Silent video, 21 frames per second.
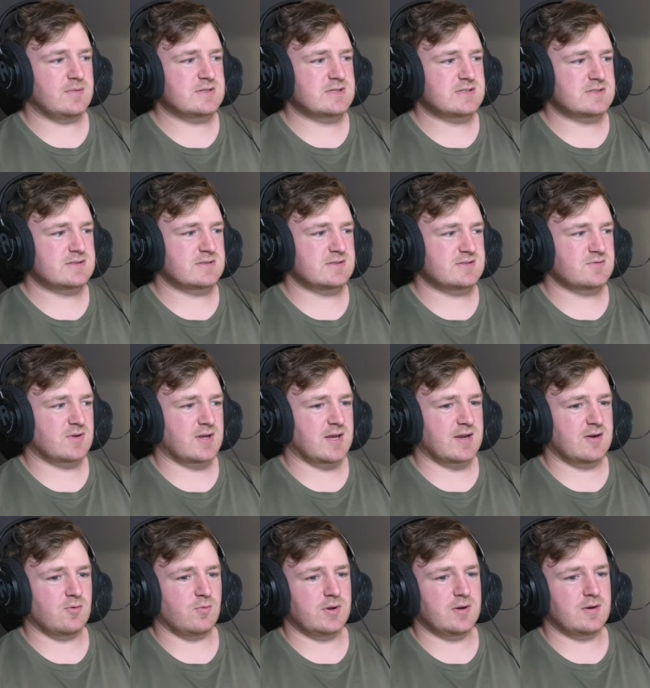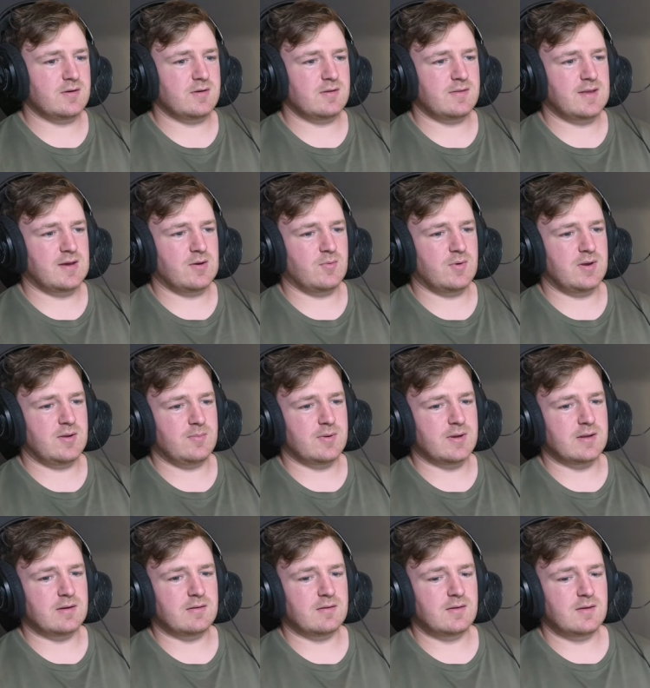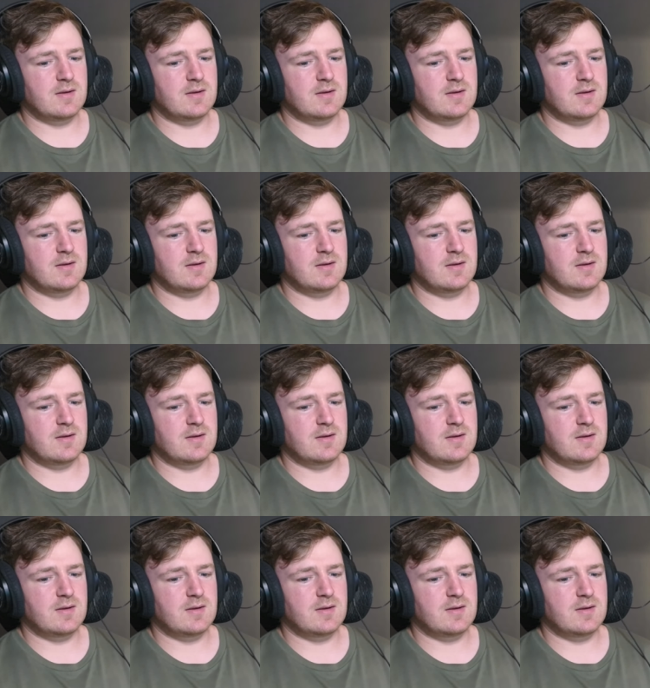It just is kind of weird that way, but